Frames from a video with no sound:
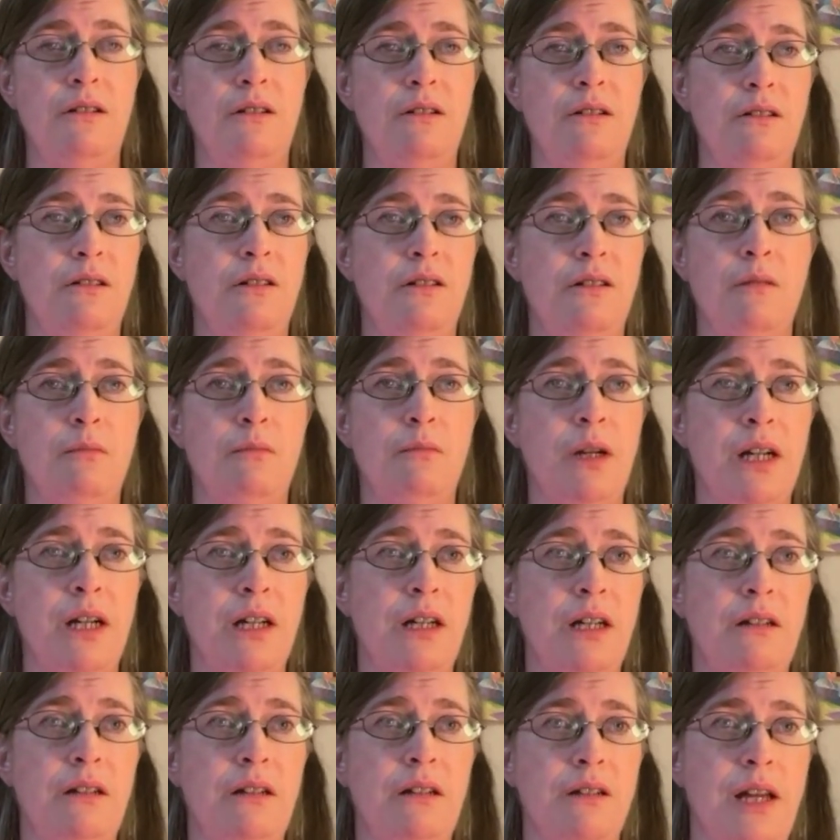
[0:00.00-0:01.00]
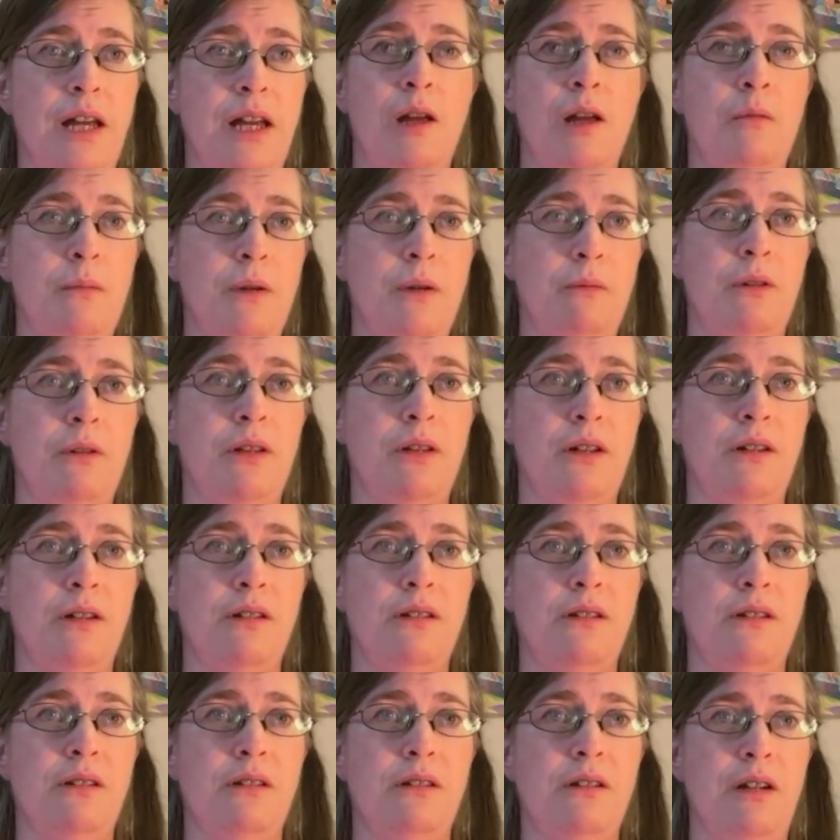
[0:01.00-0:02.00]
somebody to help me with
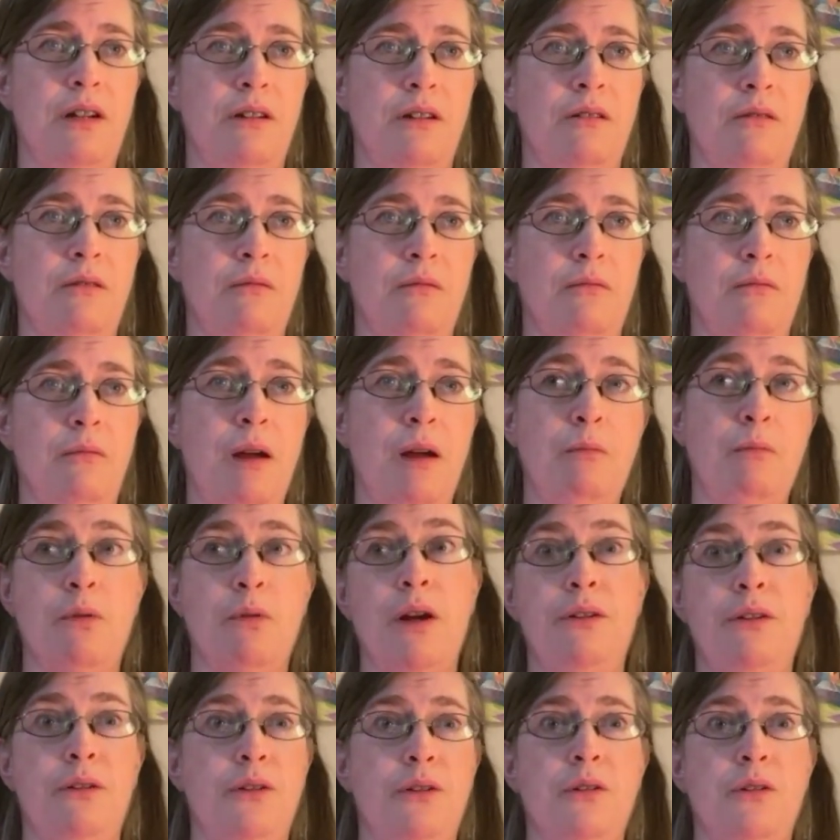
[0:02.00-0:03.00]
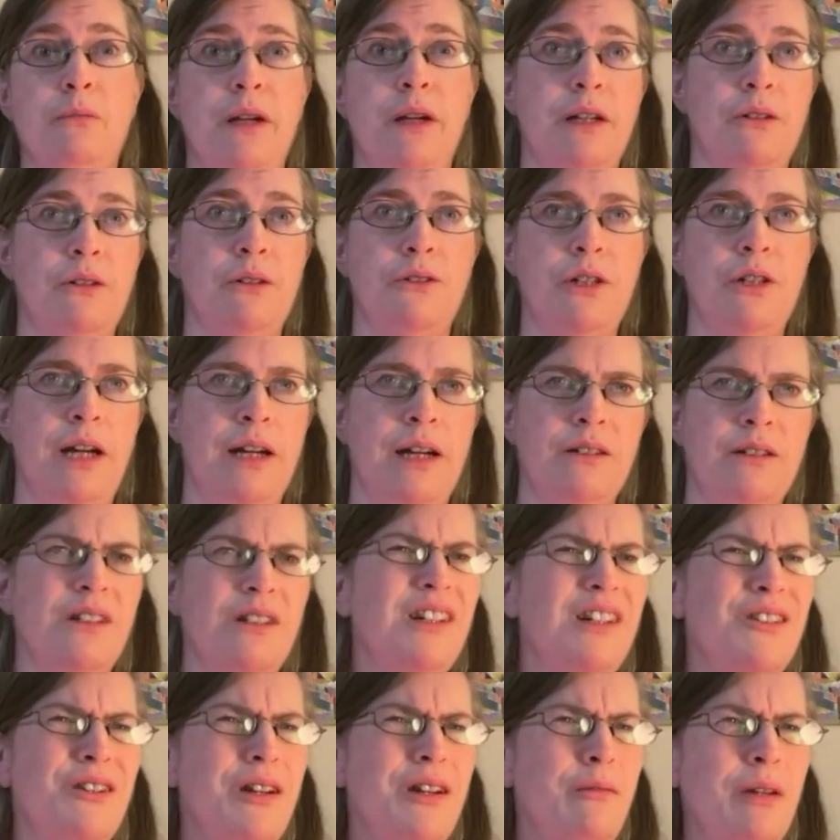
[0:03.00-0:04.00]
this. My brother is Michael Jackson.
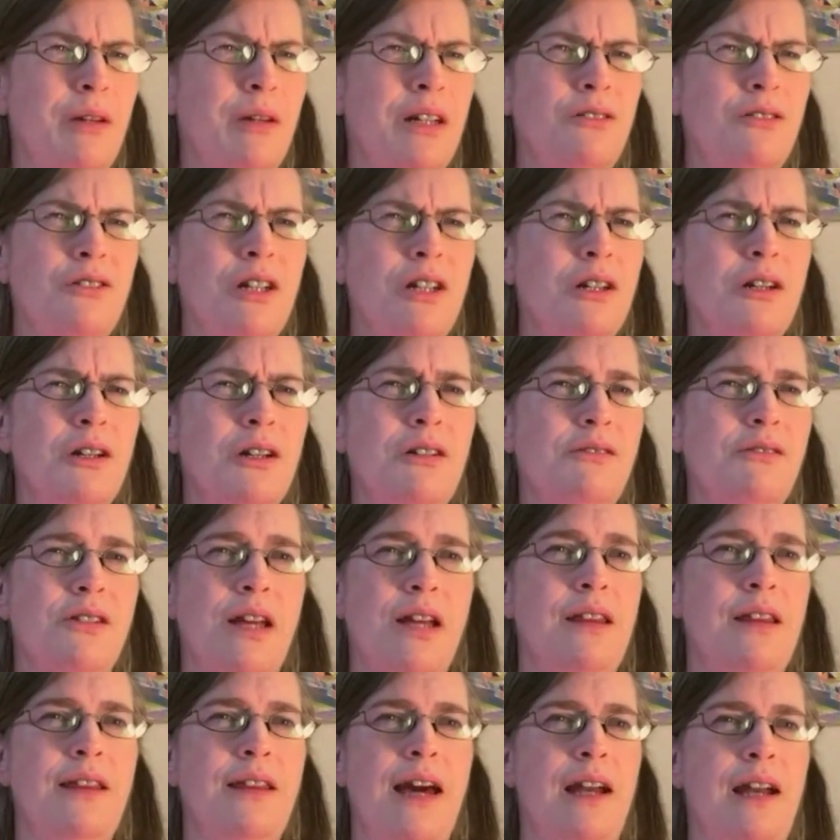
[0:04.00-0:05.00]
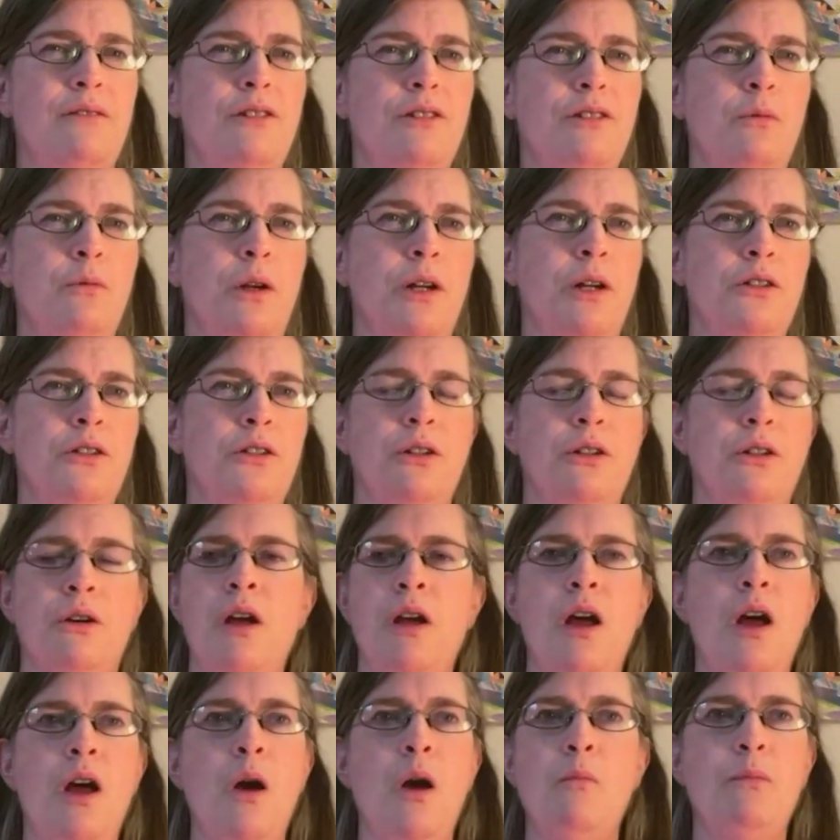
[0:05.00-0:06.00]
You know what I mean? She could have said that if she wanted to,
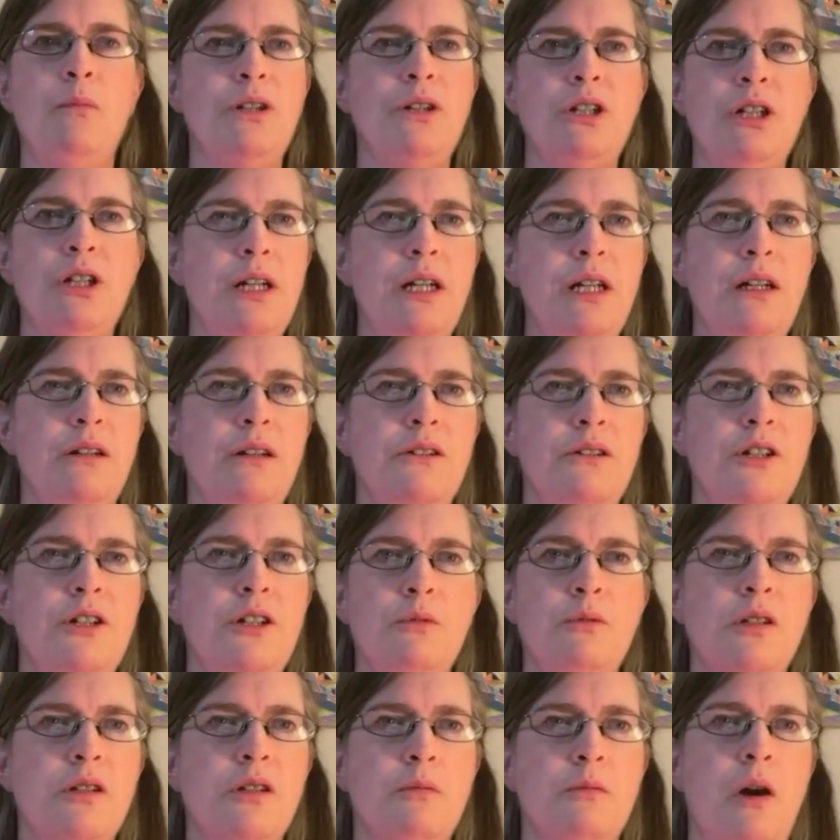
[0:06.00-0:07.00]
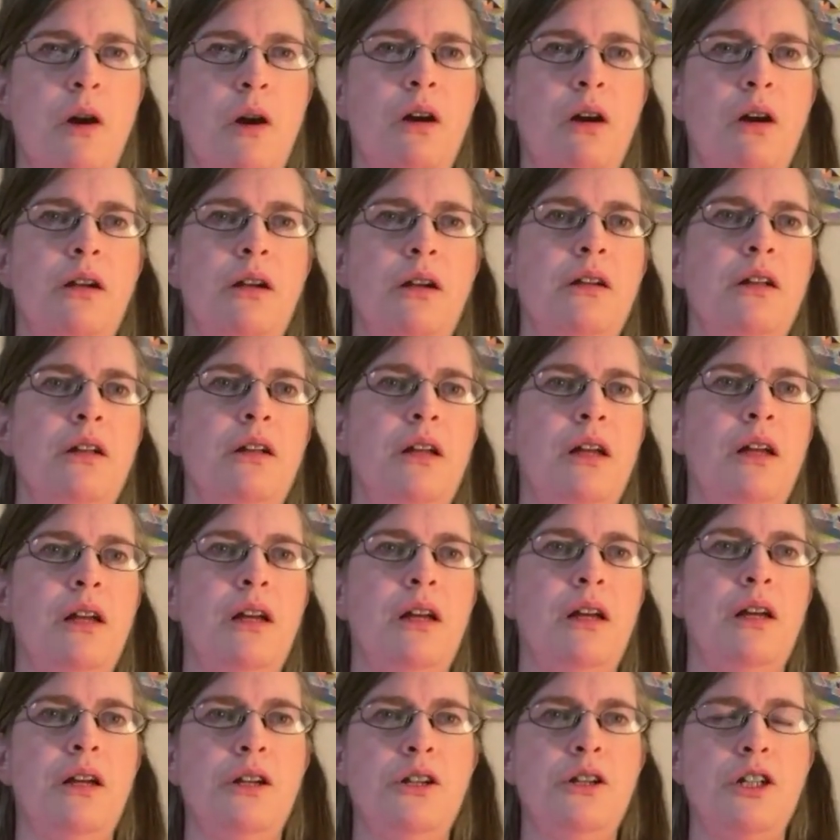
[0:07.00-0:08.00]
but she didn't. She was smart.
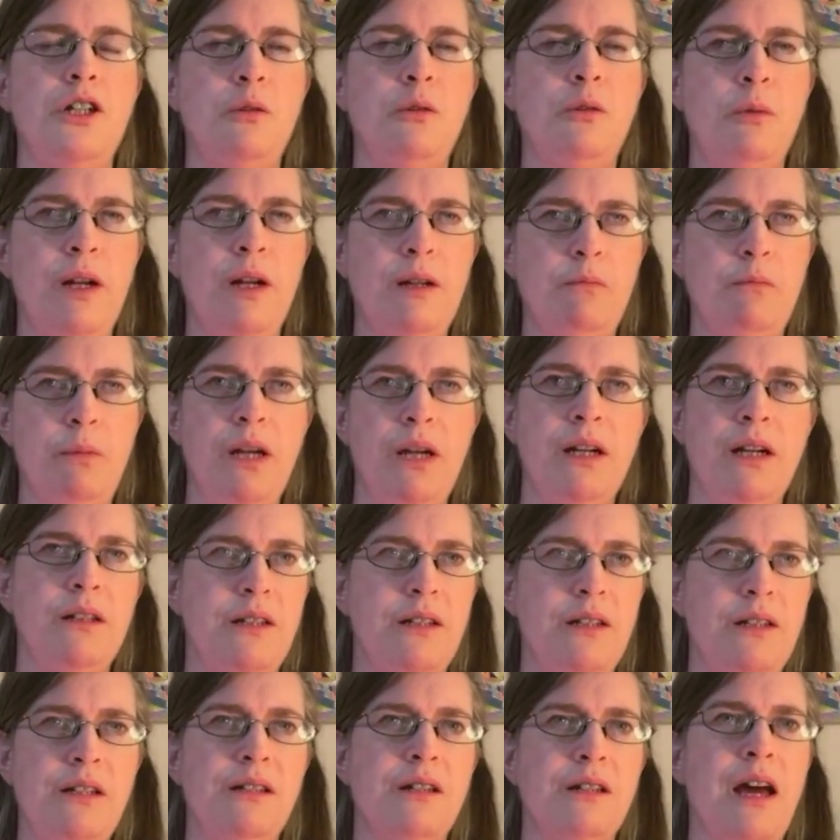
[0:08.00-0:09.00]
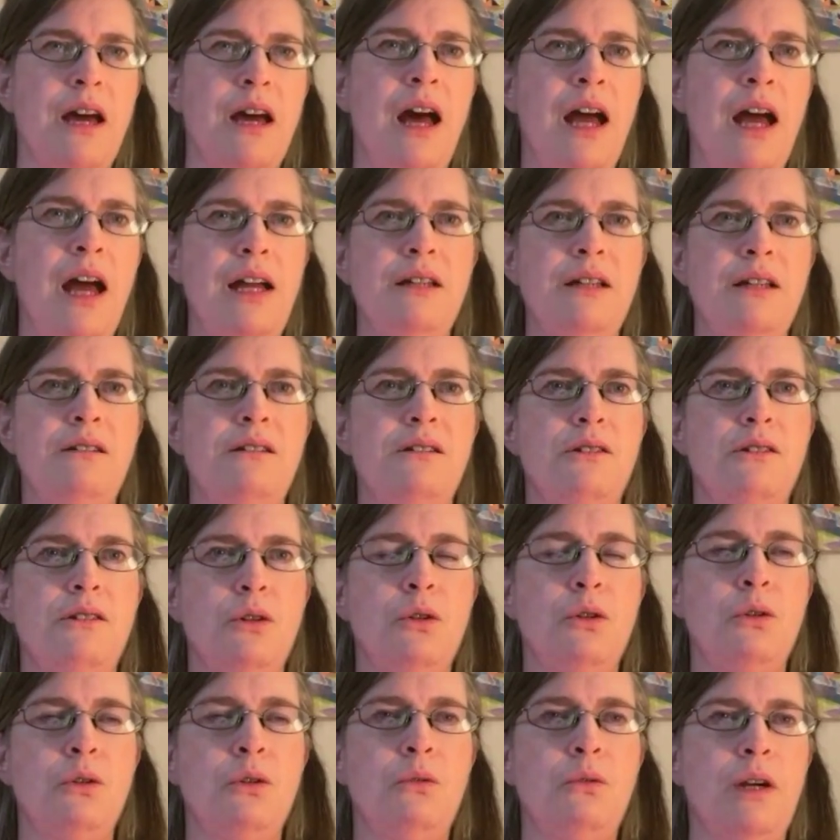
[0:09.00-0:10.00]
She went and picked these guys
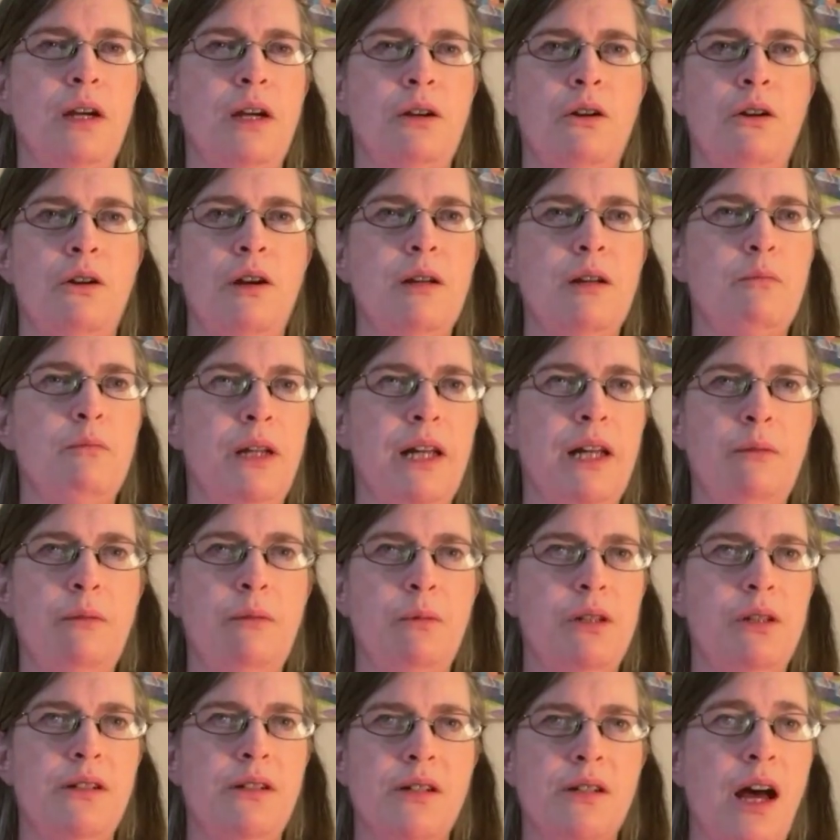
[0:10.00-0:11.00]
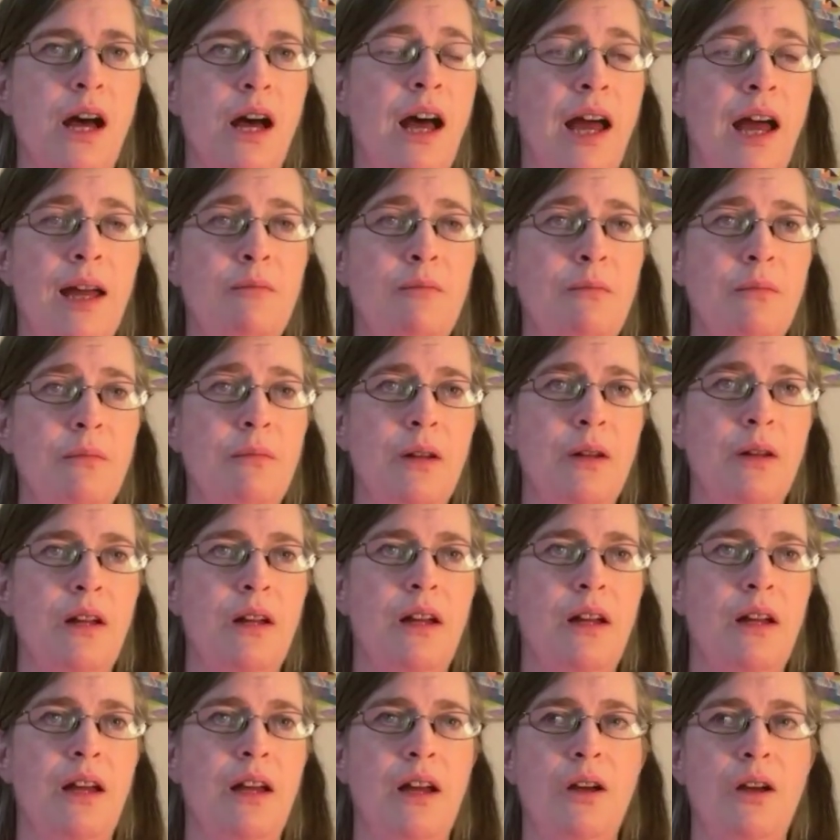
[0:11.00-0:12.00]
who had already played with the time,
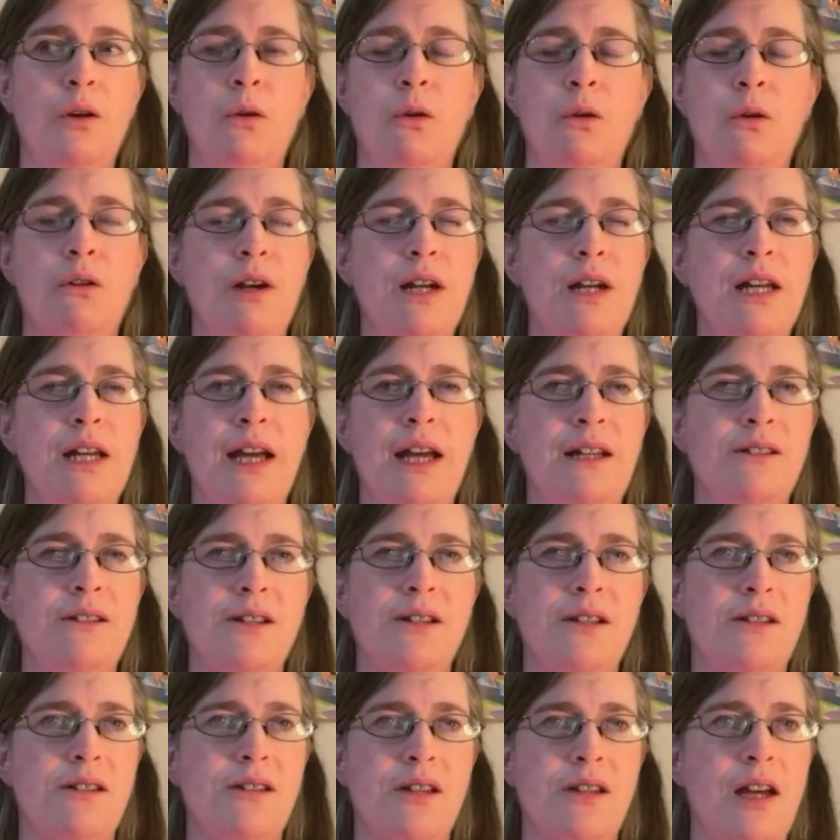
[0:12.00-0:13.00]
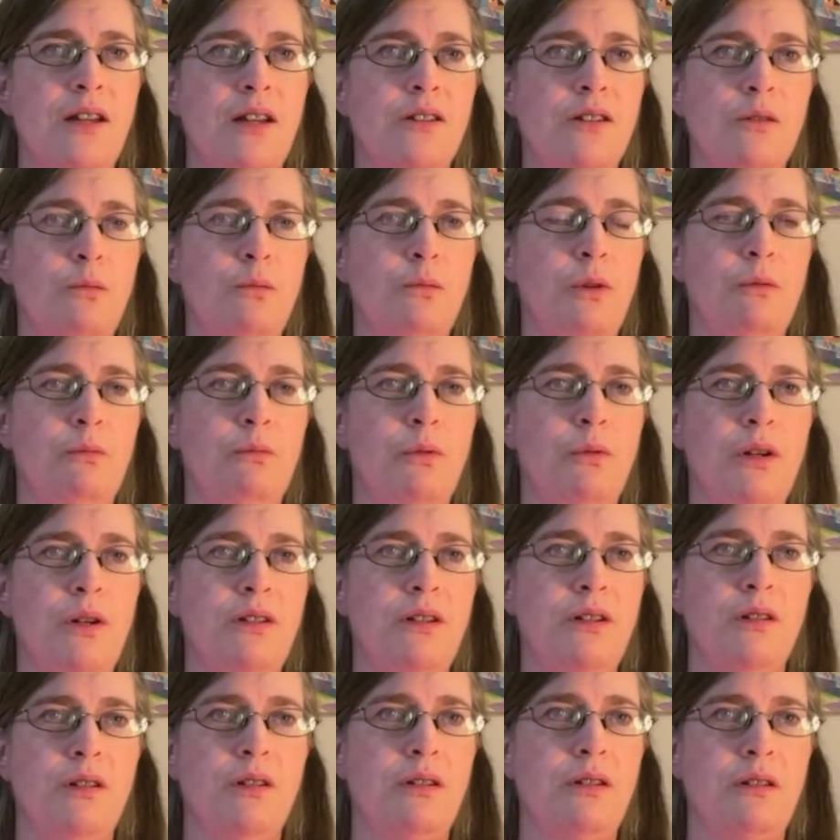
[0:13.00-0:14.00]
who already had success with
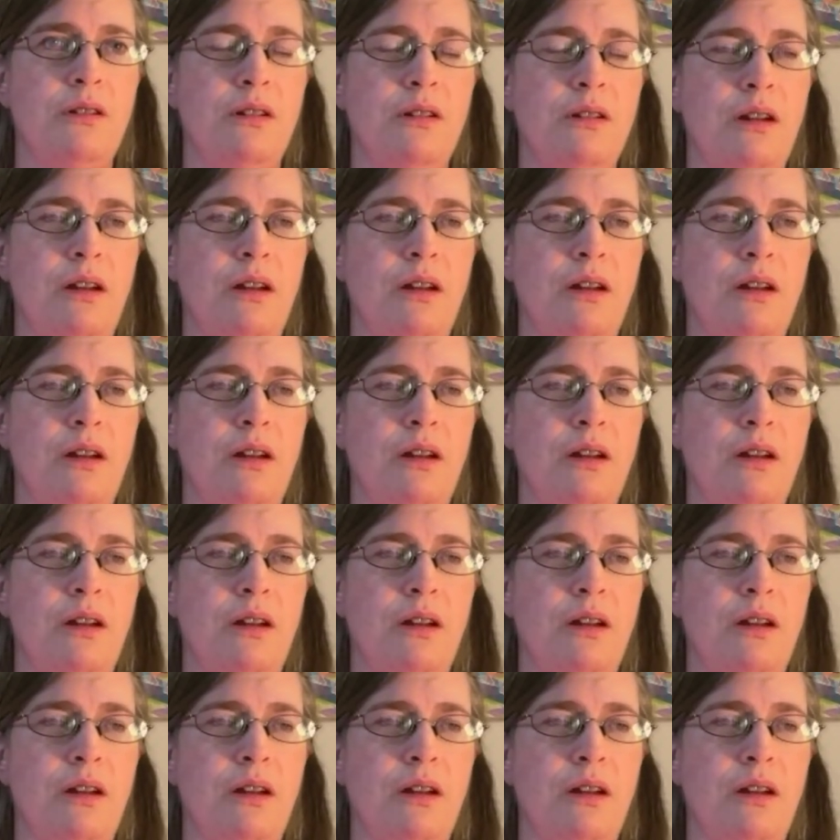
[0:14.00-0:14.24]
Prince's,